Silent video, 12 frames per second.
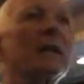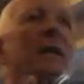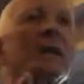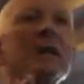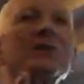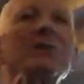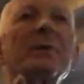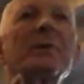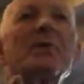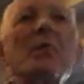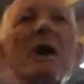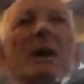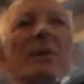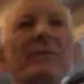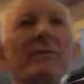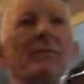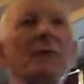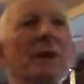in a husband and
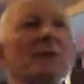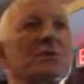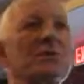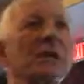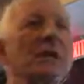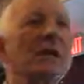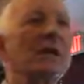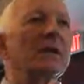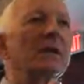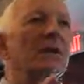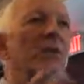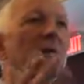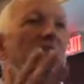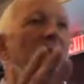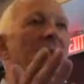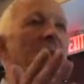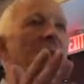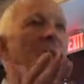wife arrangement, you would
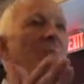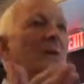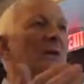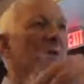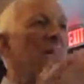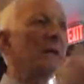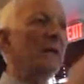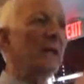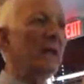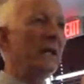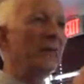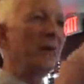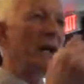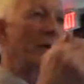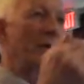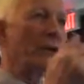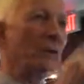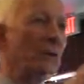name each
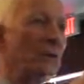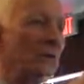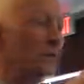other